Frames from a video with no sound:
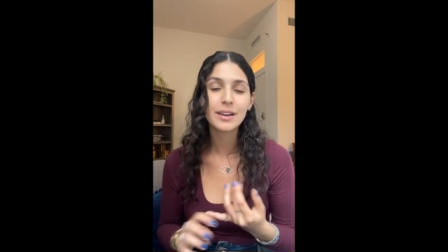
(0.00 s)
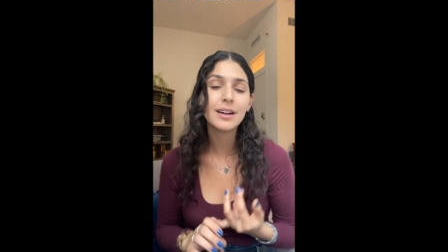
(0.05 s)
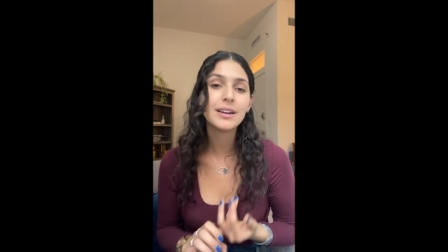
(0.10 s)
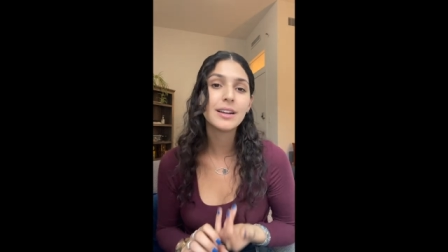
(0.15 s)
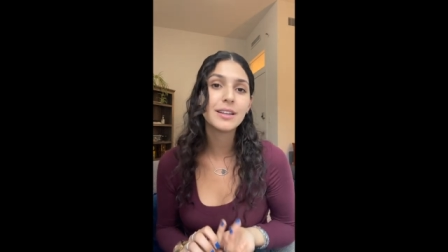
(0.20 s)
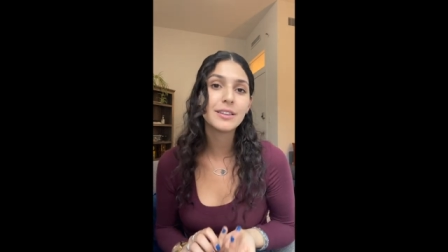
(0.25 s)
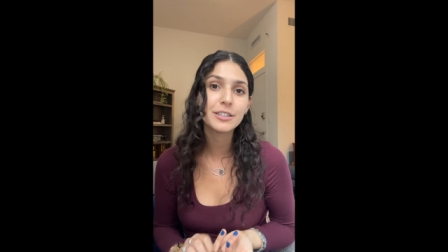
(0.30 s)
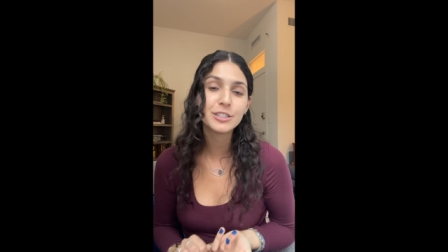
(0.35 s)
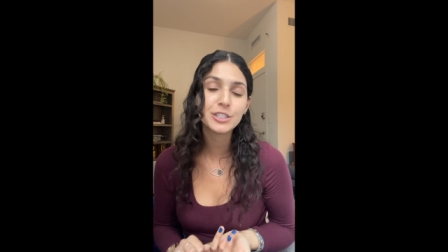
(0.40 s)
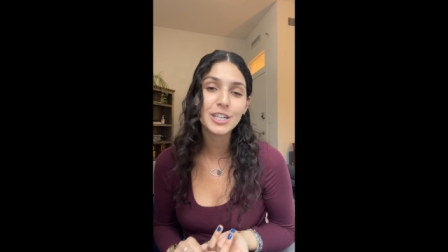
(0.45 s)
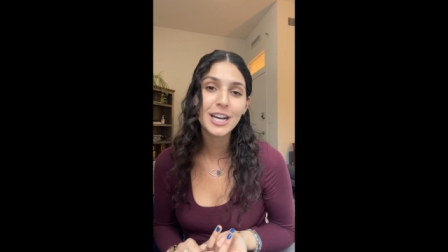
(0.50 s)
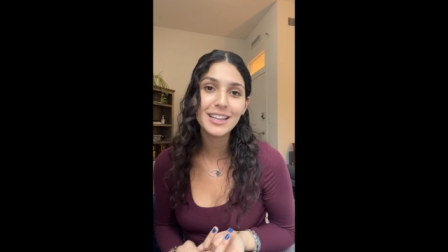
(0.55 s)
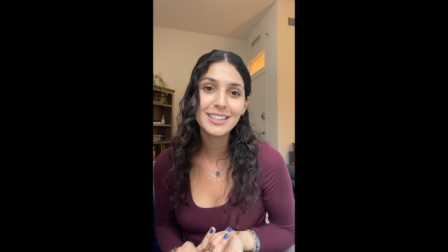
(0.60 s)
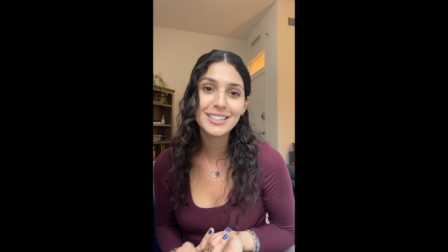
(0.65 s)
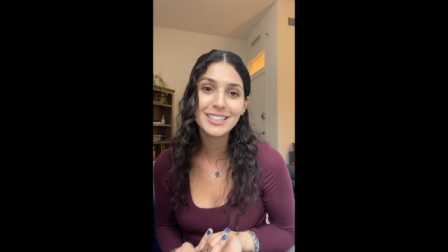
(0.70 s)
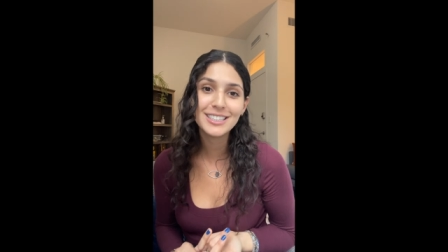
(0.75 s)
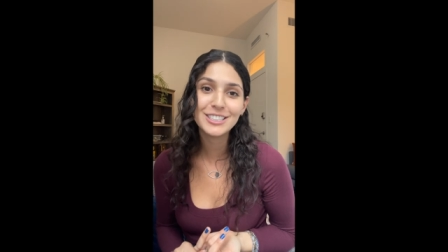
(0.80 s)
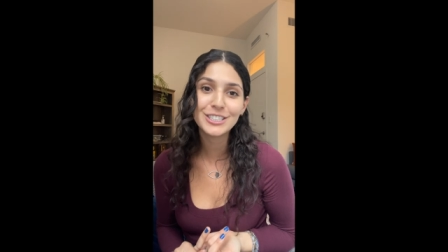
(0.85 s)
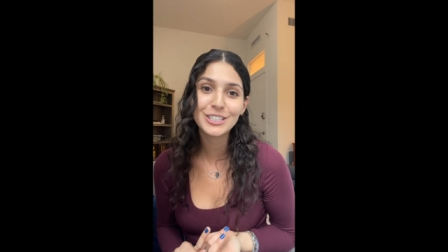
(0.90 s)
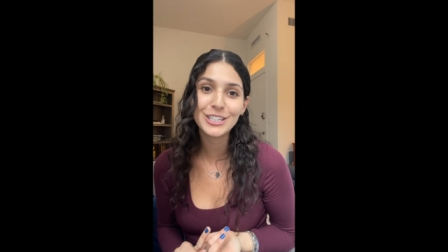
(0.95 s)
Another
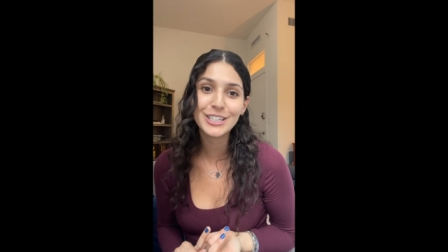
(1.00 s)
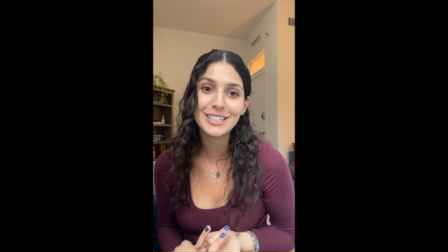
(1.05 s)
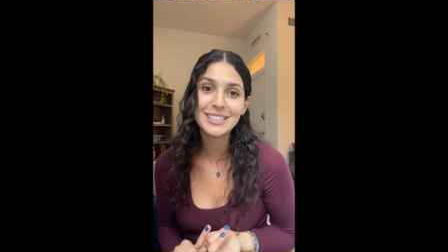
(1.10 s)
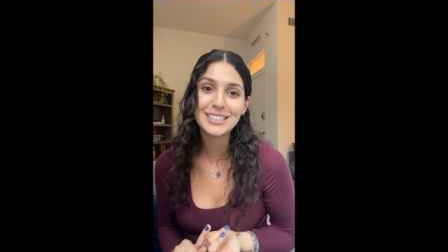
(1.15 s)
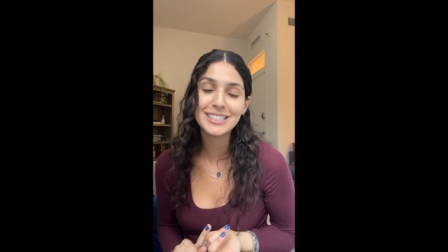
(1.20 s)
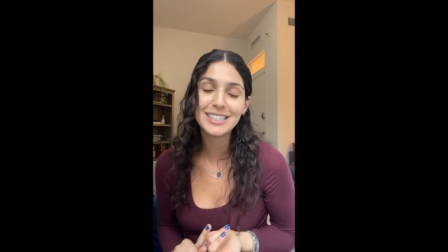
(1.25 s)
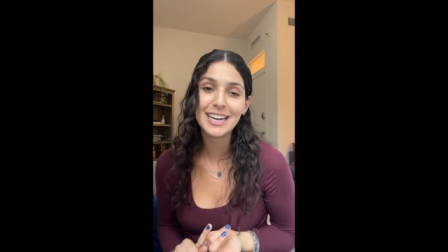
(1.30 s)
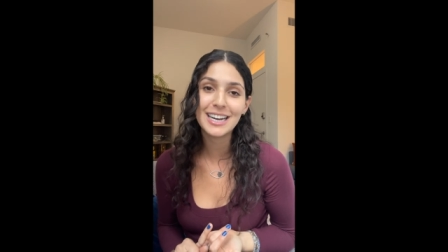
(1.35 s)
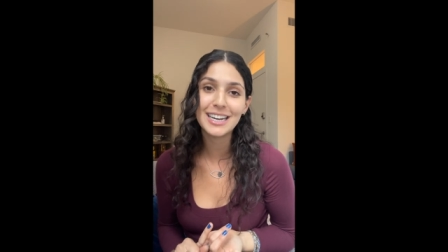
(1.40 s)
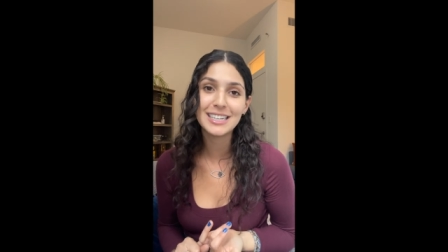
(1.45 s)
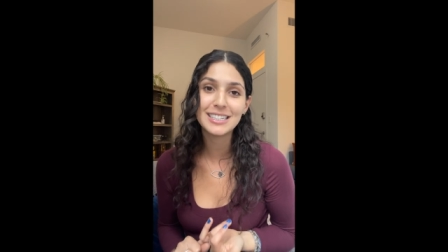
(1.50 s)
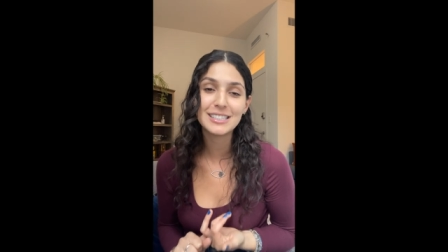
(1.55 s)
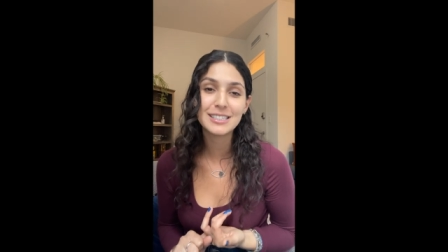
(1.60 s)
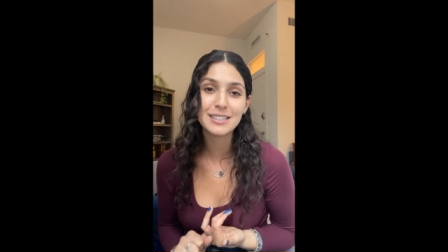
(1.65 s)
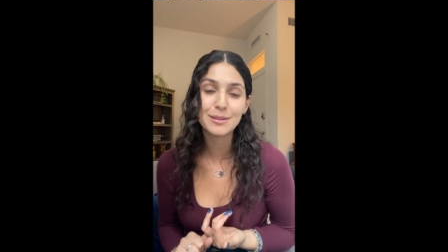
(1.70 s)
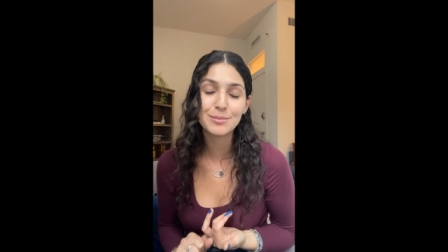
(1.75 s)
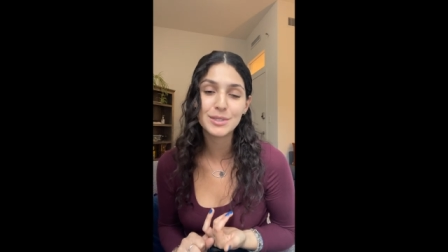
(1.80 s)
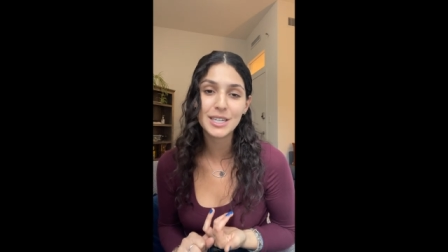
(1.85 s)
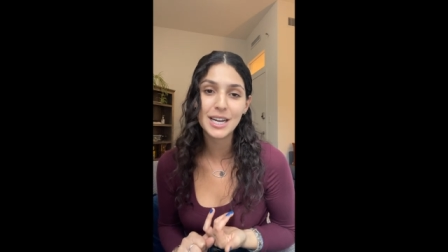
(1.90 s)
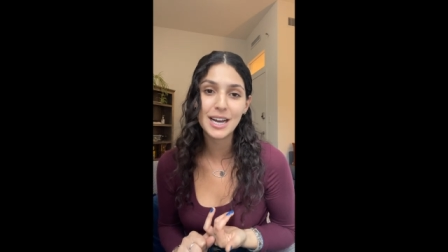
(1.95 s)
challenge is that
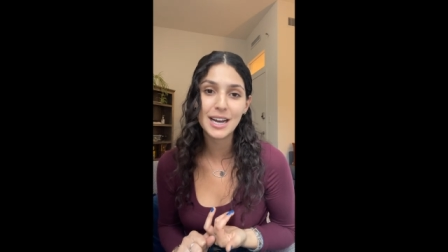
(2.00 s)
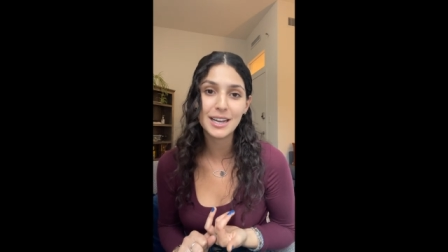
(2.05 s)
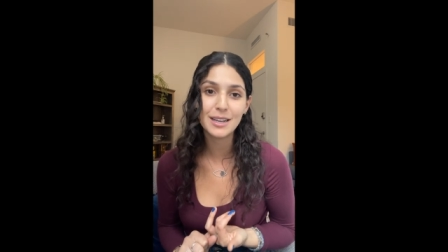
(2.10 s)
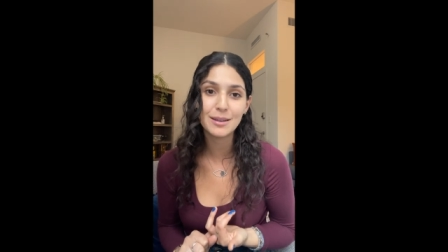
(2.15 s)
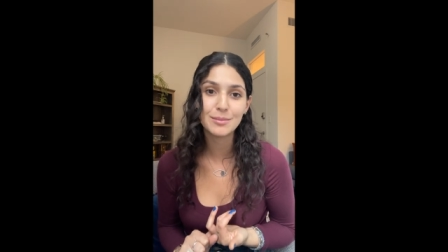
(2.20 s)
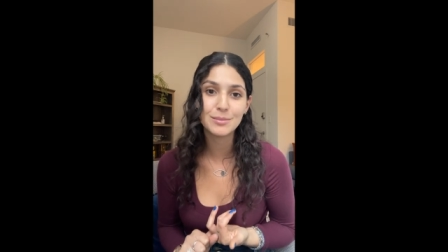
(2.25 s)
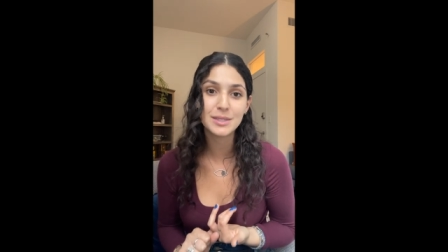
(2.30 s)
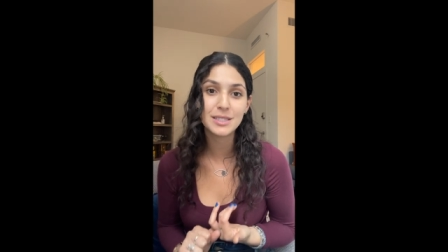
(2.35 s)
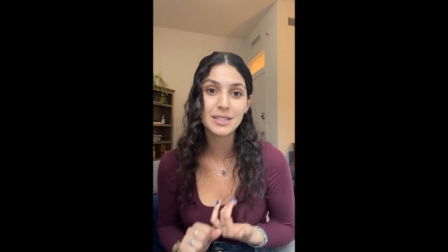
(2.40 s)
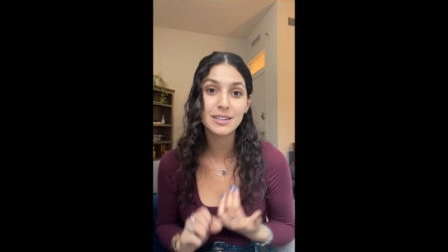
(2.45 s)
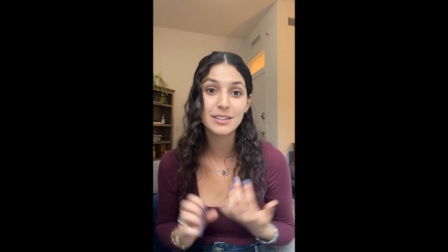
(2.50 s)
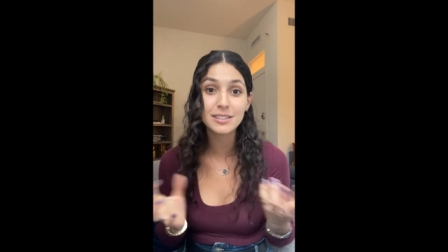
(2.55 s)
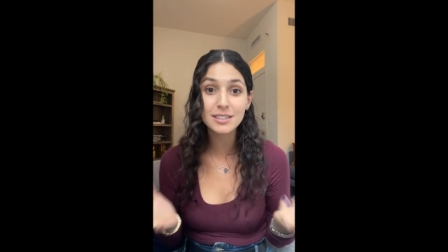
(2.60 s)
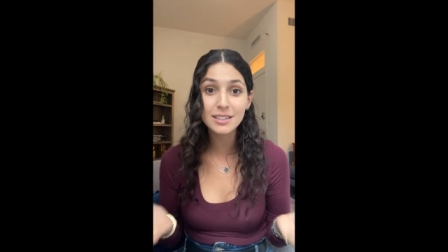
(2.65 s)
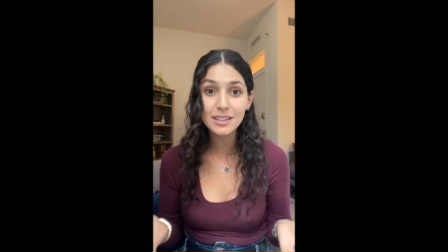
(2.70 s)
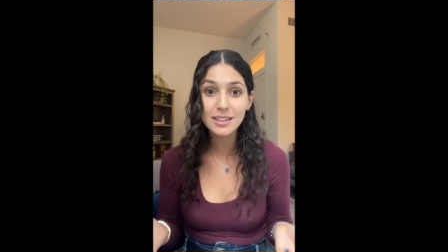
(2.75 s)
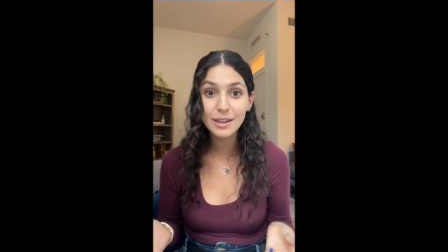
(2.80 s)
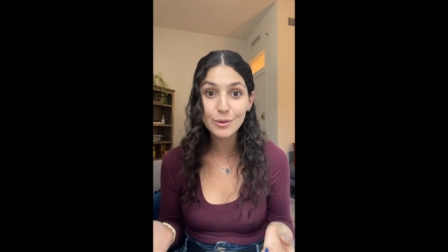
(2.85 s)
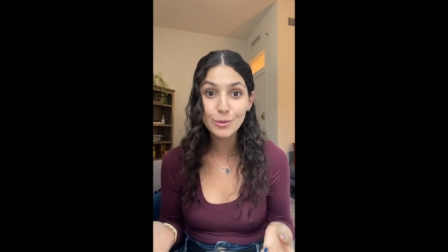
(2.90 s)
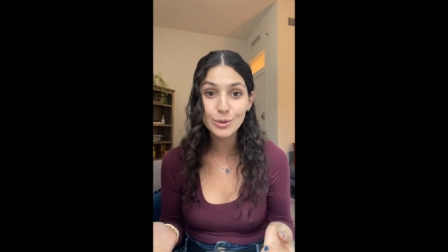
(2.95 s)
sometimes there's
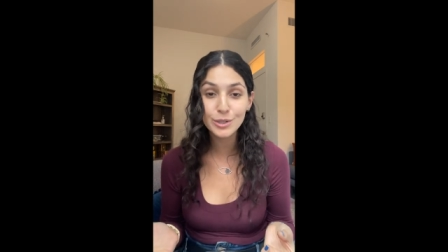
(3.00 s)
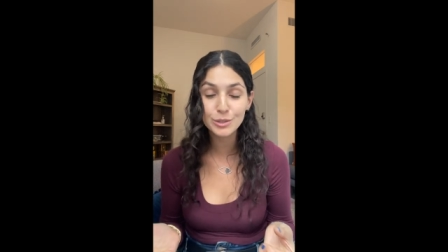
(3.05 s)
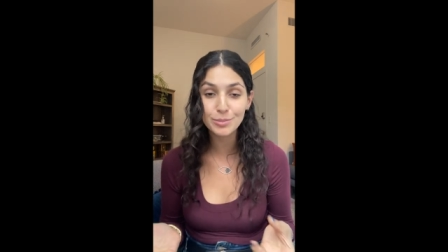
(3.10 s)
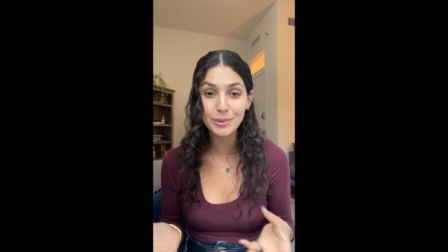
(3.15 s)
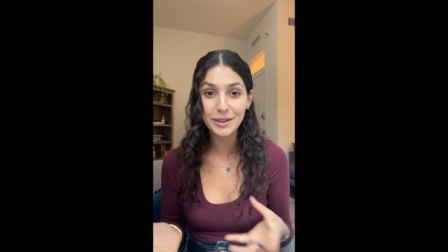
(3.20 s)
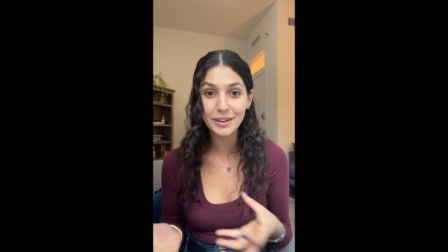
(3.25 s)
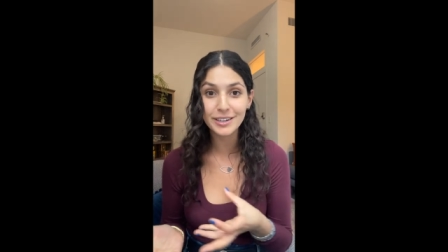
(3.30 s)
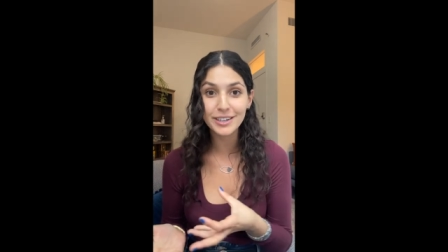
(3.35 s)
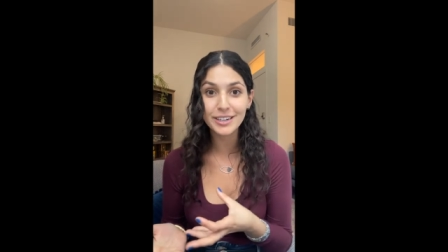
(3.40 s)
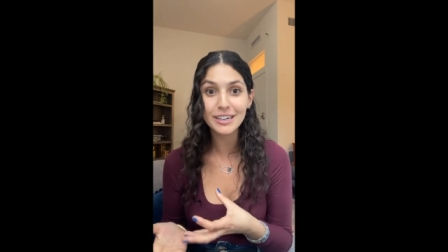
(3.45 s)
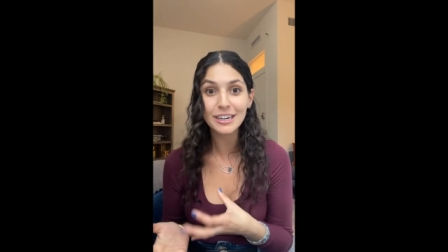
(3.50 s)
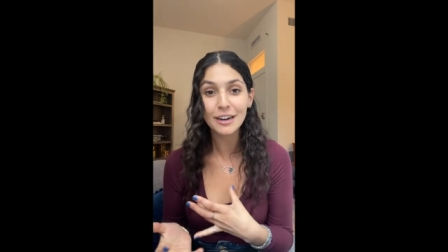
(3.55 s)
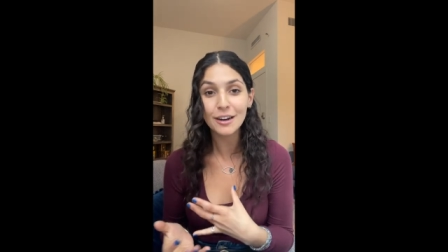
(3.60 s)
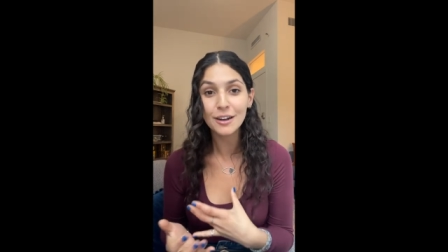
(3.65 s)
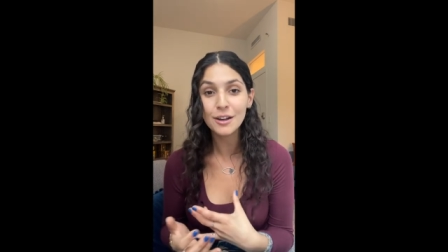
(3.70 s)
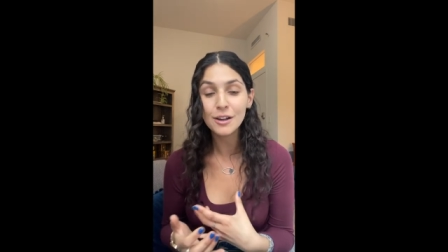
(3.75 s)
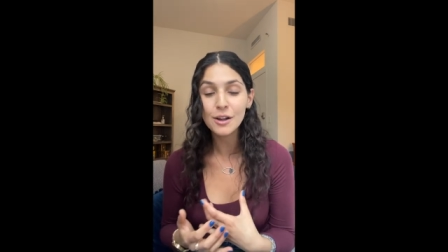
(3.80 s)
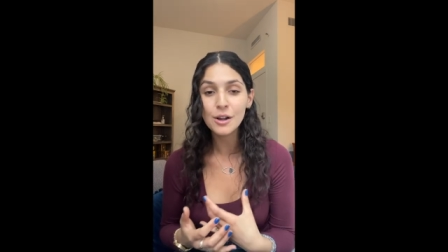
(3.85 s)
a language barrier.